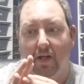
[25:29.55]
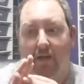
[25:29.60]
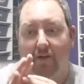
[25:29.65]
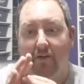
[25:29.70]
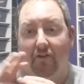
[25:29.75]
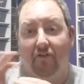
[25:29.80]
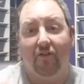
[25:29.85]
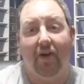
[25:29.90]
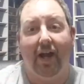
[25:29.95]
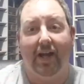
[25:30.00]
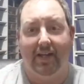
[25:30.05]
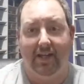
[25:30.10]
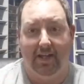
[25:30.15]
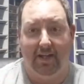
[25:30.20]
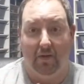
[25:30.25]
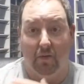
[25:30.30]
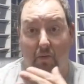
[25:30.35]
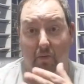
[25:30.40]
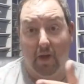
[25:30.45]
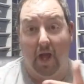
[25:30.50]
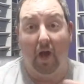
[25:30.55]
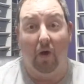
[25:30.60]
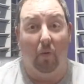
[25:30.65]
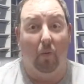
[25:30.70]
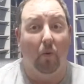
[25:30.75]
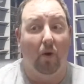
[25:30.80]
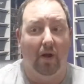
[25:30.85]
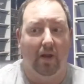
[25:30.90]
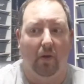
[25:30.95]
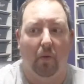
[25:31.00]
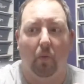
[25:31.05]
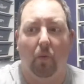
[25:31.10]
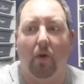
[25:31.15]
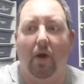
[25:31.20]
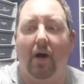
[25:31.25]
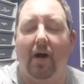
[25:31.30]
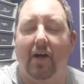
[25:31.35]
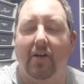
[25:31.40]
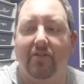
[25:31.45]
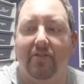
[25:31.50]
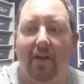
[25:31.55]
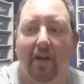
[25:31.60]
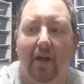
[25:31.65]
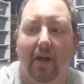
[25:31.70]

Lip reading: finding out what it was.